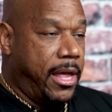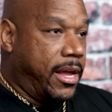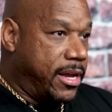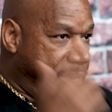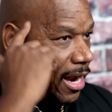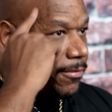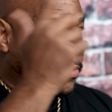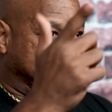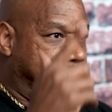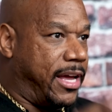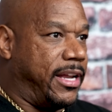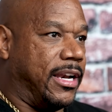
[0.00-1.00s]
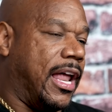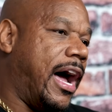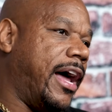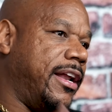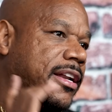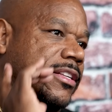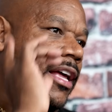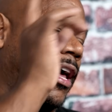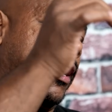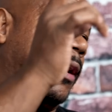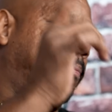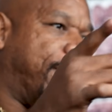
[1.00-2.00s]
He never said he lied in his
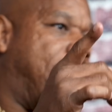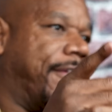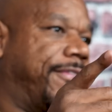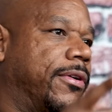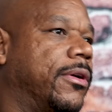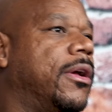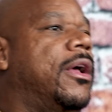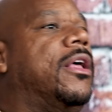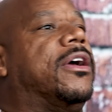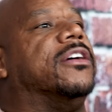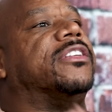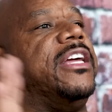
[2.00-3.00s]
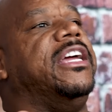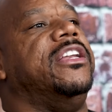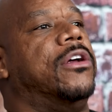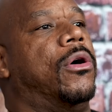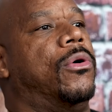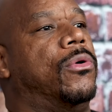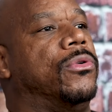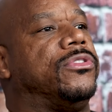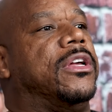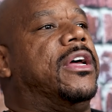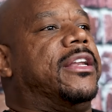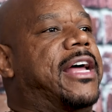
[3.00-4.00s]
LA proffer because he
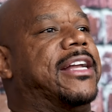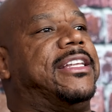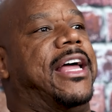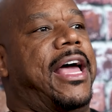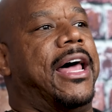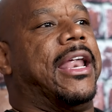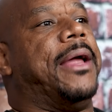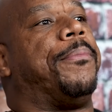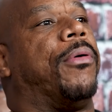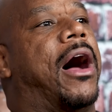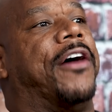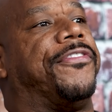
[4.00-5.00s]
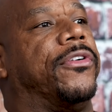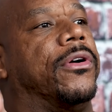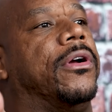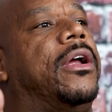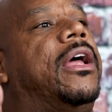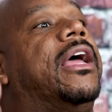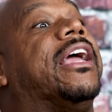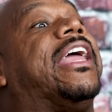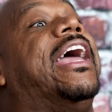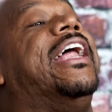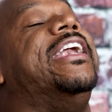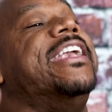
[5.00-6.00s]
knows that the LA proffer
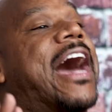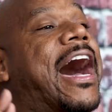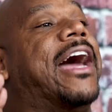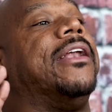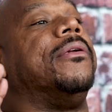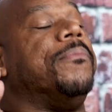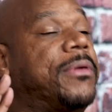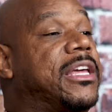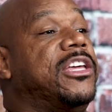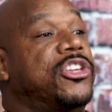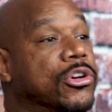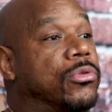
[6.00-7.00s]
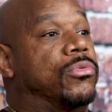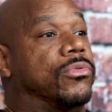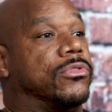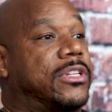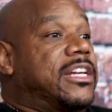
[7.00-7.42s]
cannot be used.